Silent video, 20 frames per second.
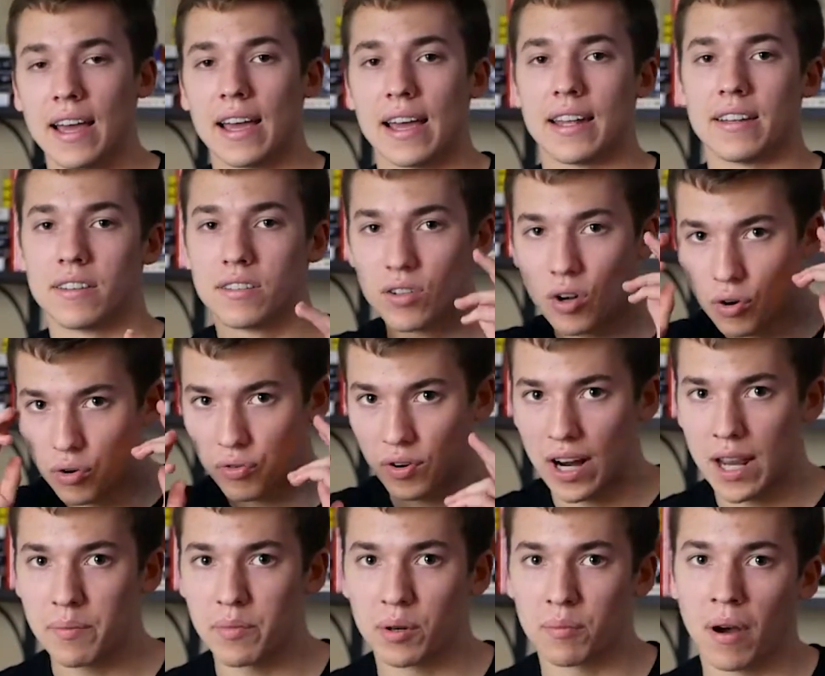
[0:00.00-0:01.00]
and still
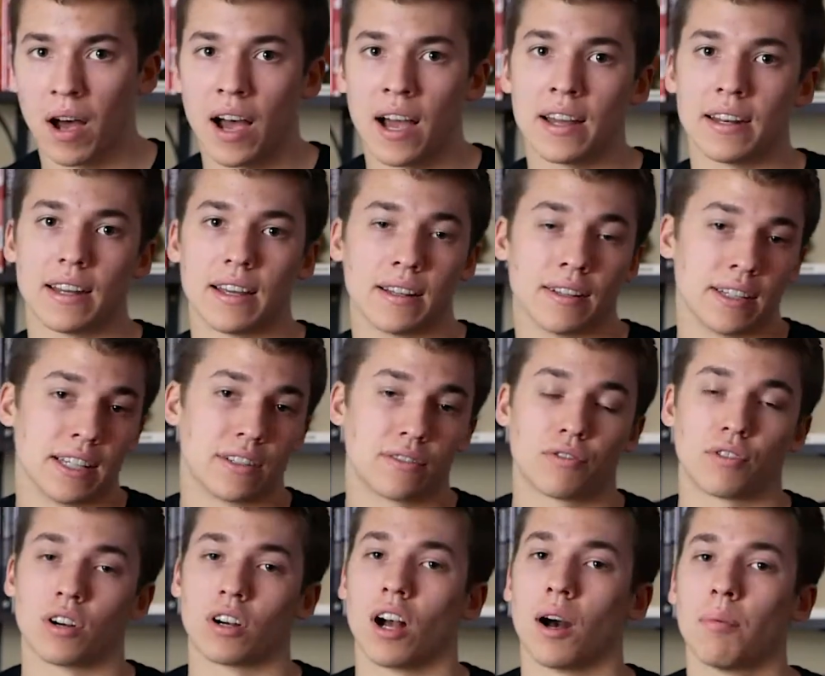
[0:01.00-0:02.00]
frame your mind at least
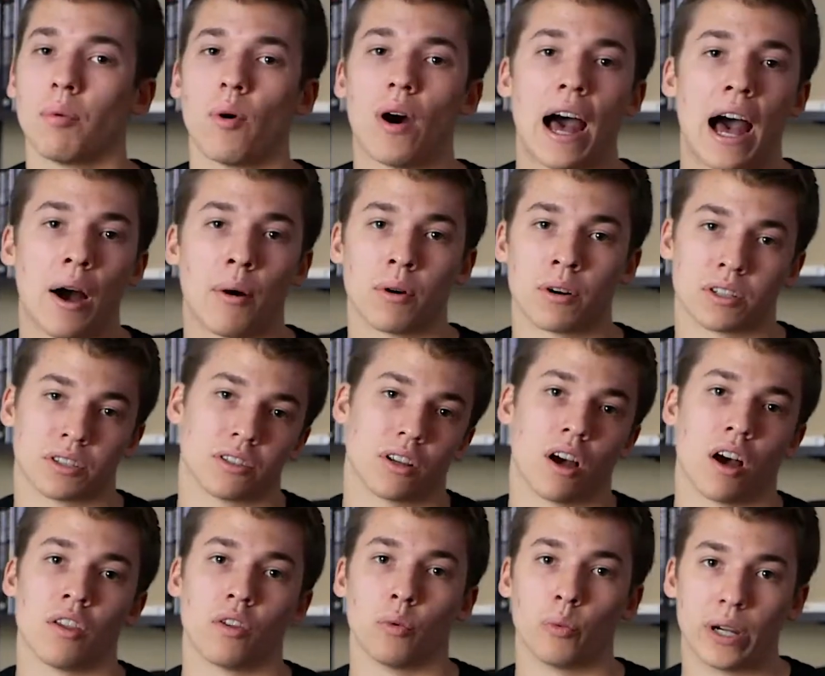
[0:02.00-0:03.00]
for a couple hours
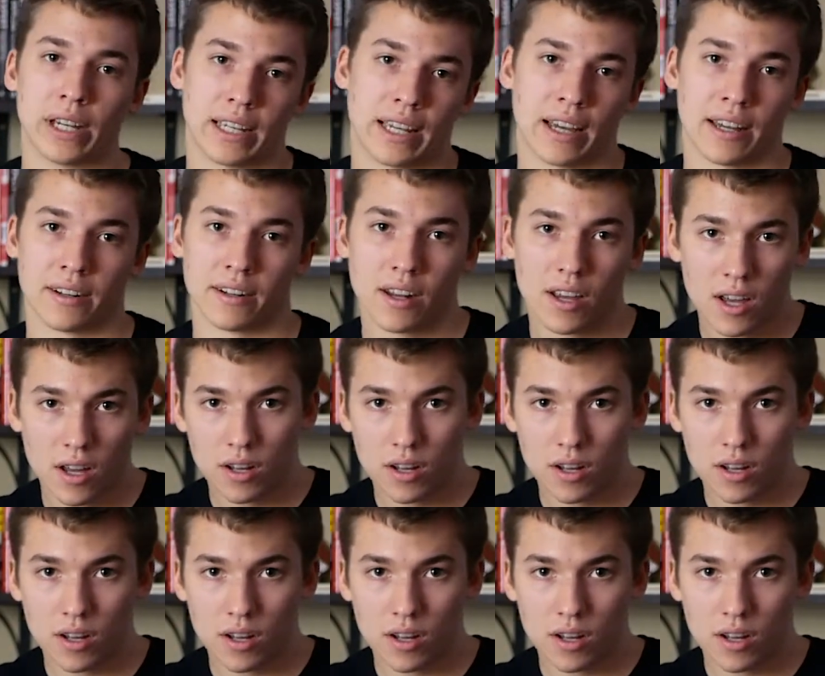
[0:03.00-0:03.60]
on the weekend